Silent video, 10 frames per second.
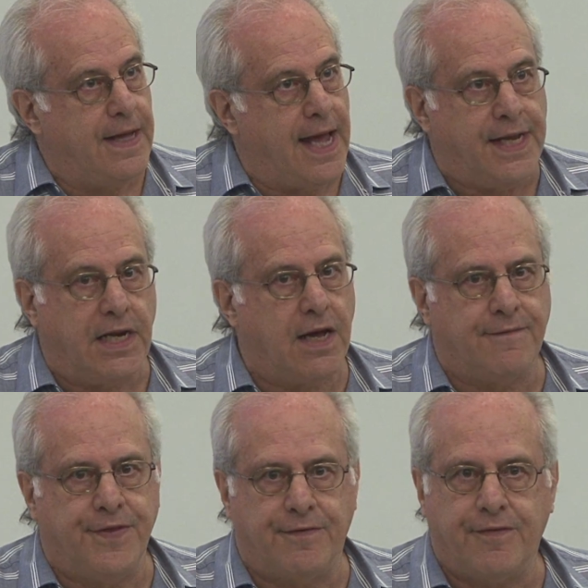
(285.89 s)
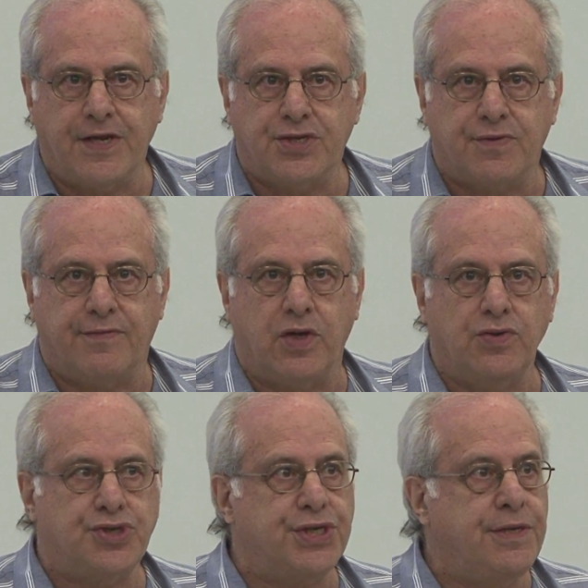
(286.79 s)
And he loved the French
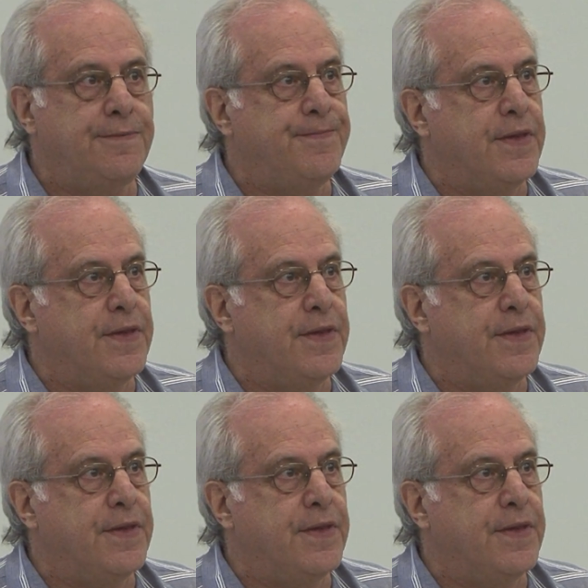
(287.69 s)
Revolution